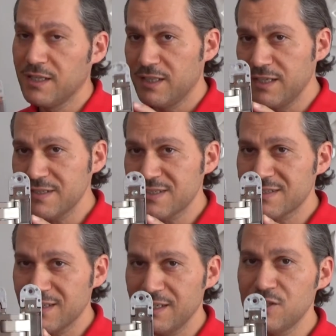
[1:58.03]

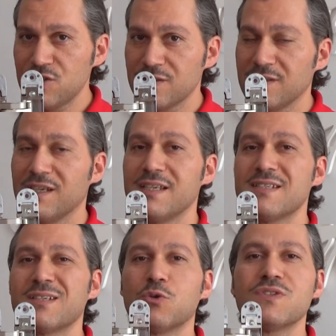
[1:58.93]
This hinge
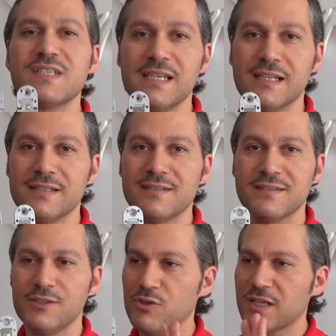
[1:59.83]
is concealed.
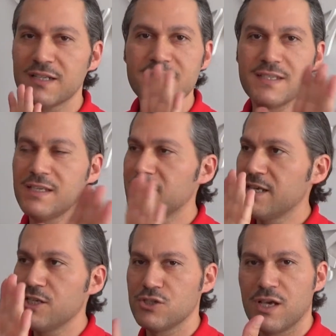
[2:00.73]
You cannot see the
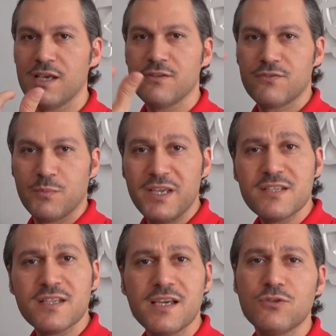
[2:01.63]
hinge either from
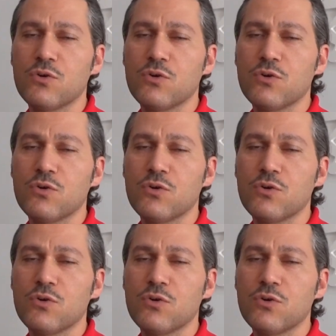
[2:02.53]
inside